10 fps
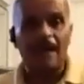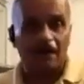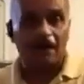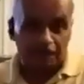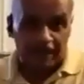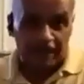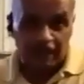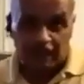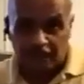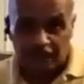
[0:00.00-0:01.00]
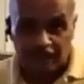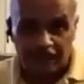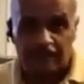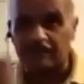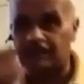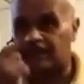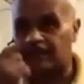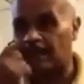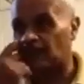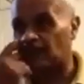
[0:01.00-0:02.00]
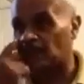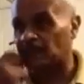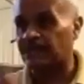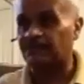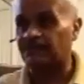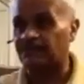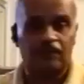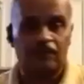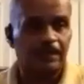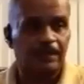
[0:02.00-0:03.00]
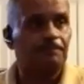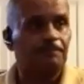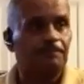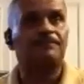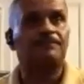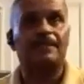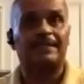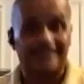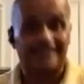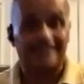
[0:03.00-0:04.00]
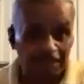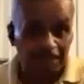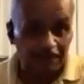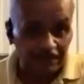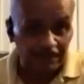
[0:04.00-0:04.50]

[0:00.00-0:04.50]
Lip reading: I'm going to play a couple of rhythms. I'm going to give you a couple of examples.